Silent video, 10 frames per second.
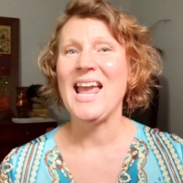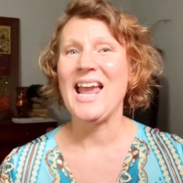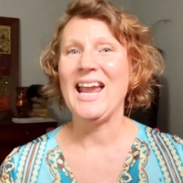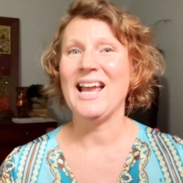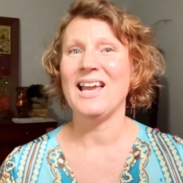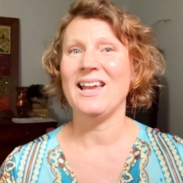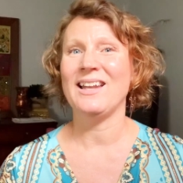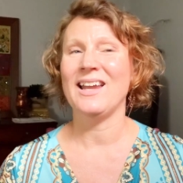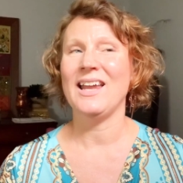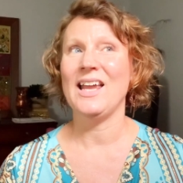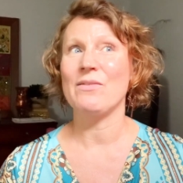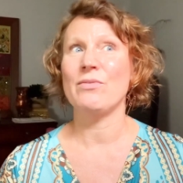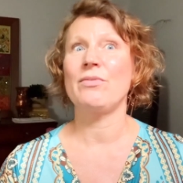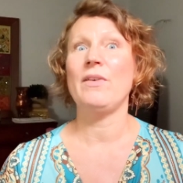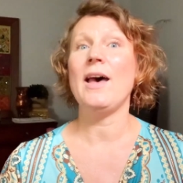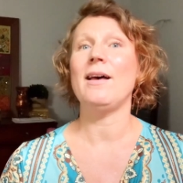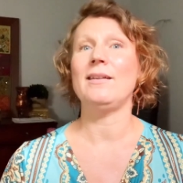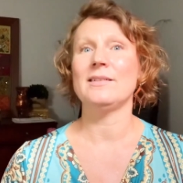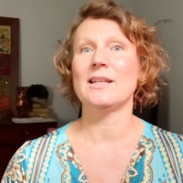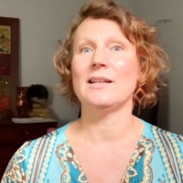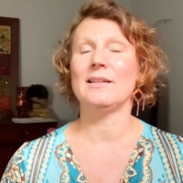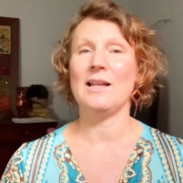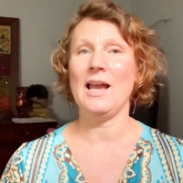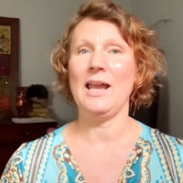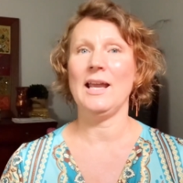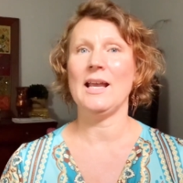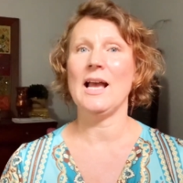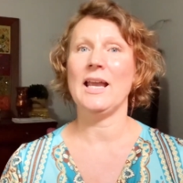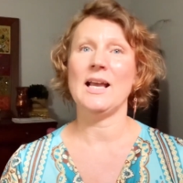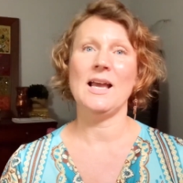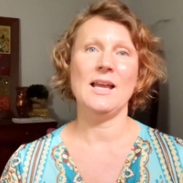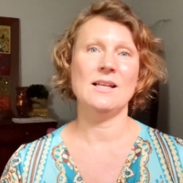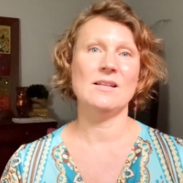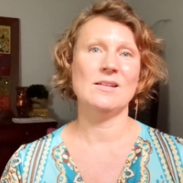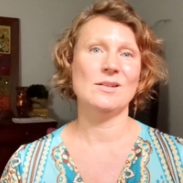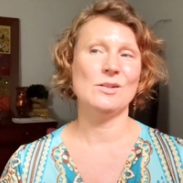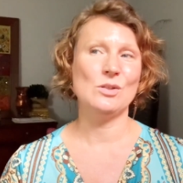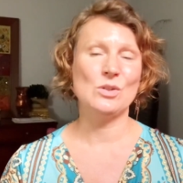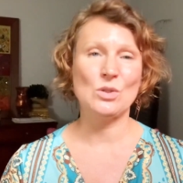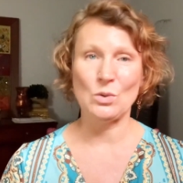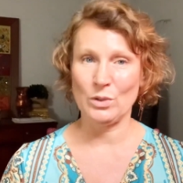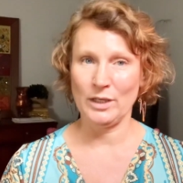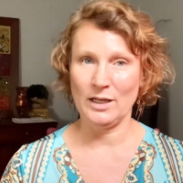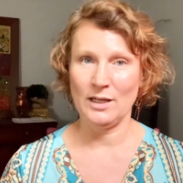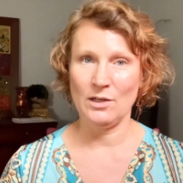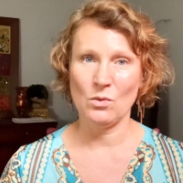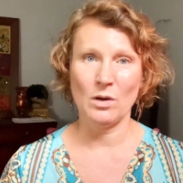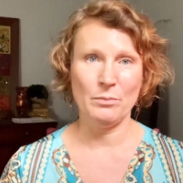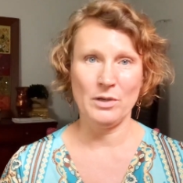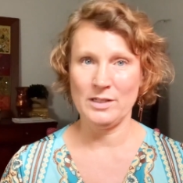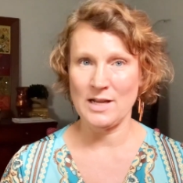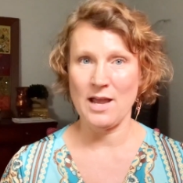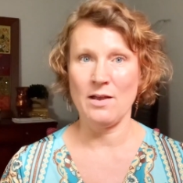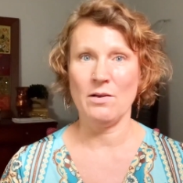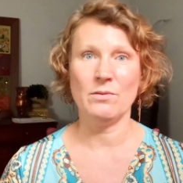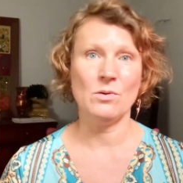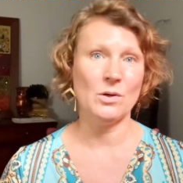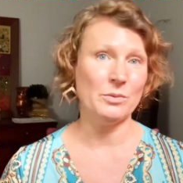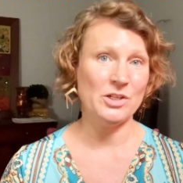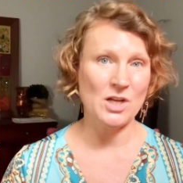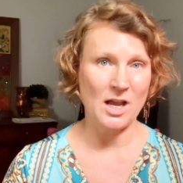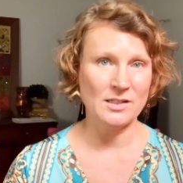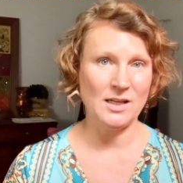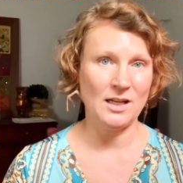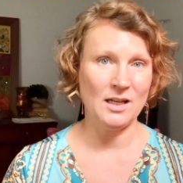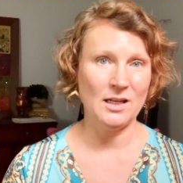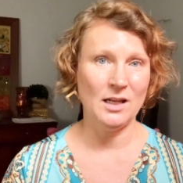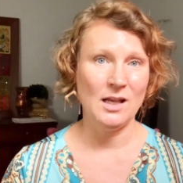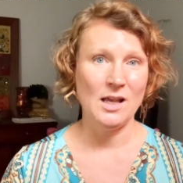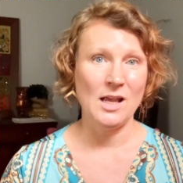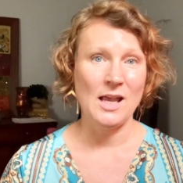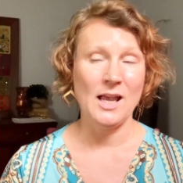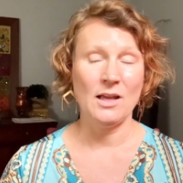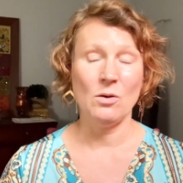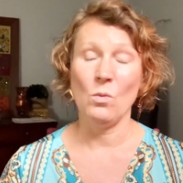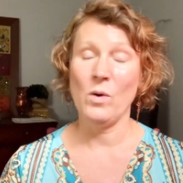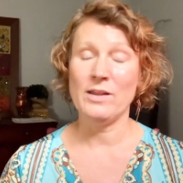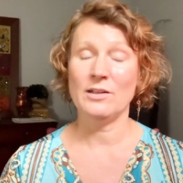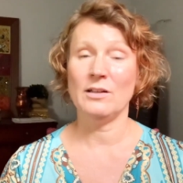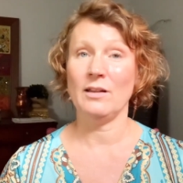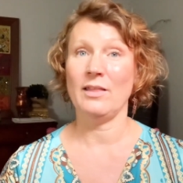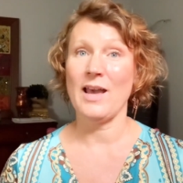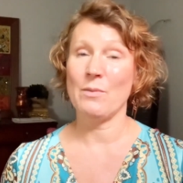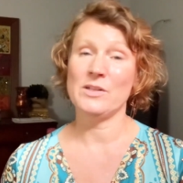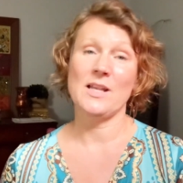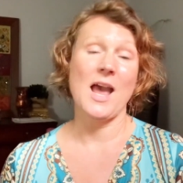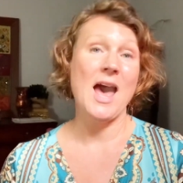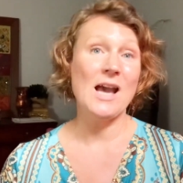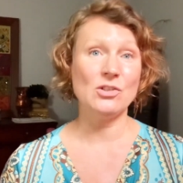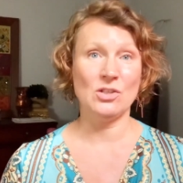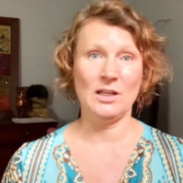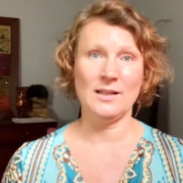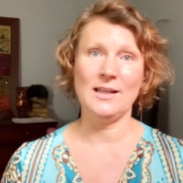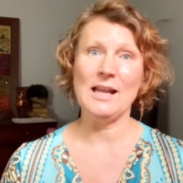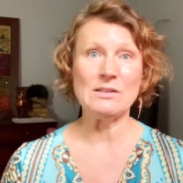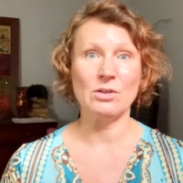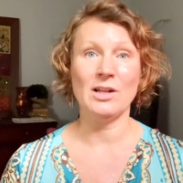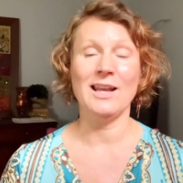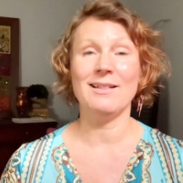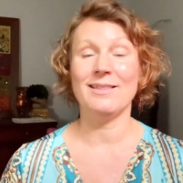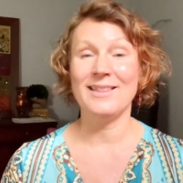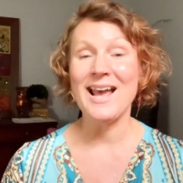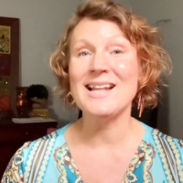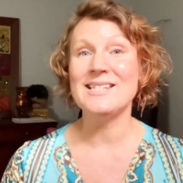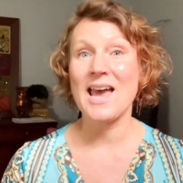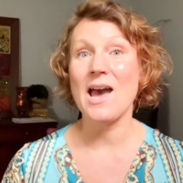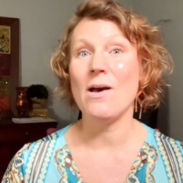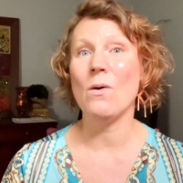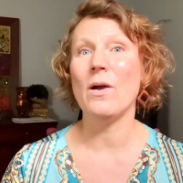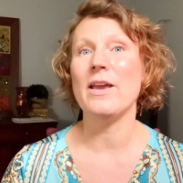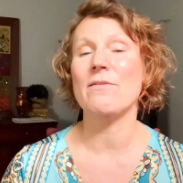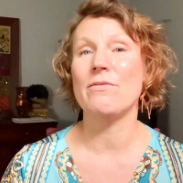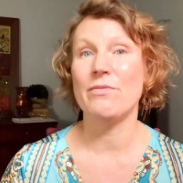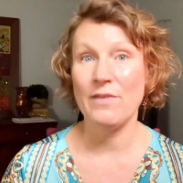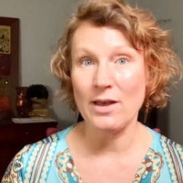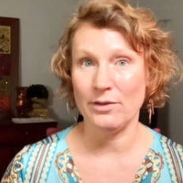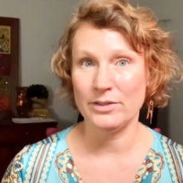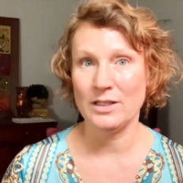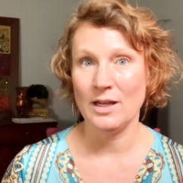and it felt like I got scolded or put down or rejected. And whether that was actually the case or not, that's how it felt.